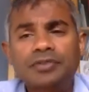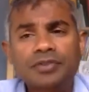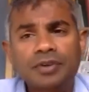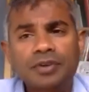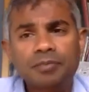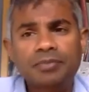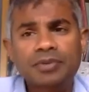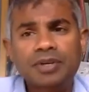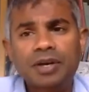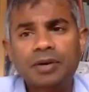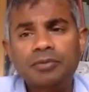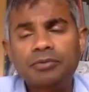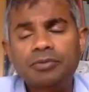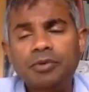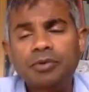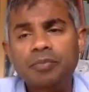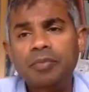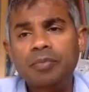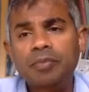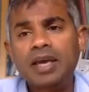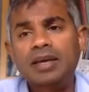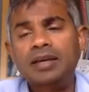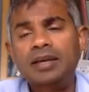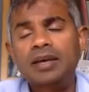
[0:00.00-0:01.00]
sometimes we
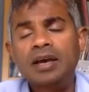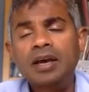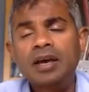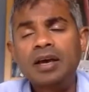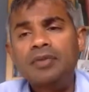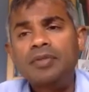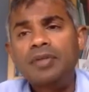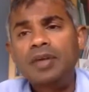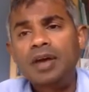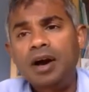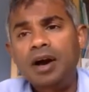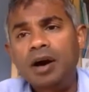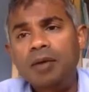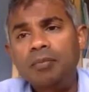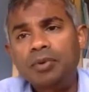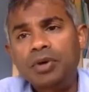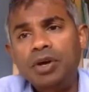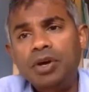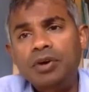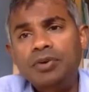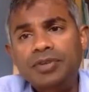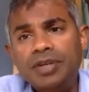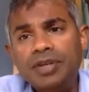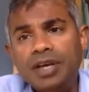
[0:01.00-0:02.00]
make the arm
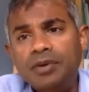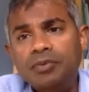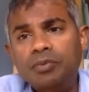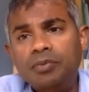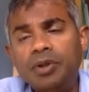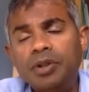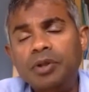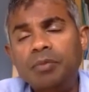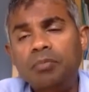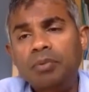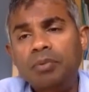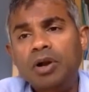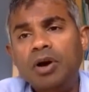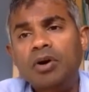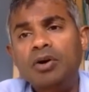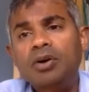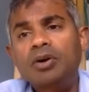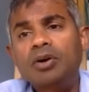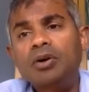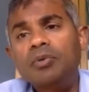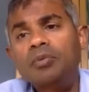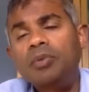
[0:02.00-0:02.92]
go dead with a block